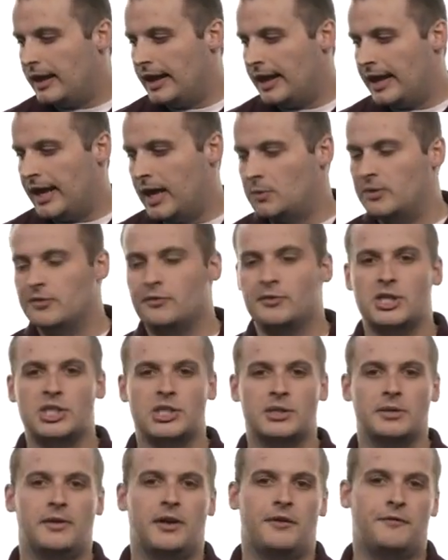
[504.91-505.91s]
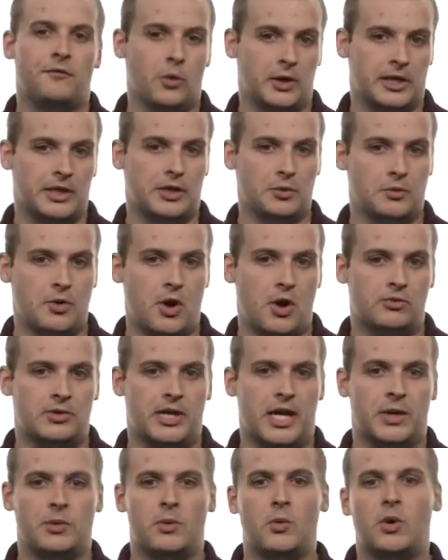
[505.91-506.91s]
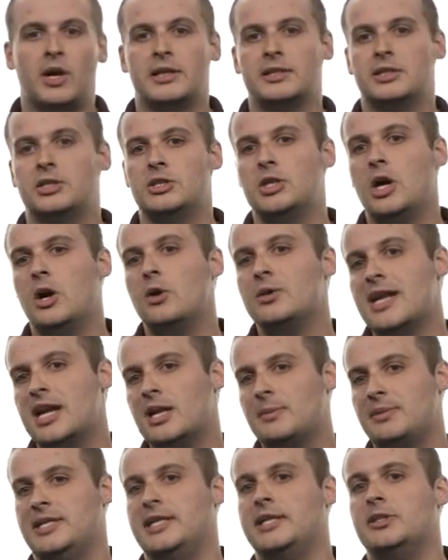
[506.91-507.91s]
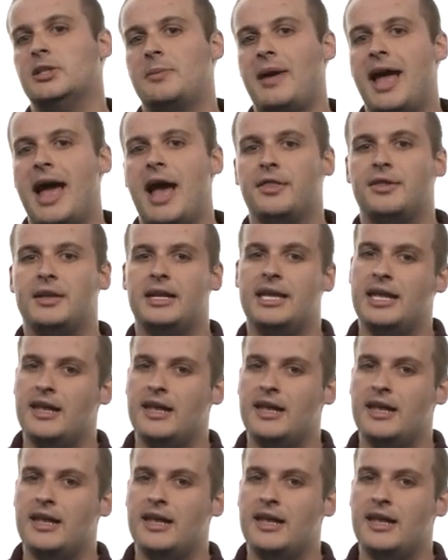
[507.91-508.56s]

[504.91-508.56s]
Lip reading: and we've reached a fork in the road, and we want to go down a particular path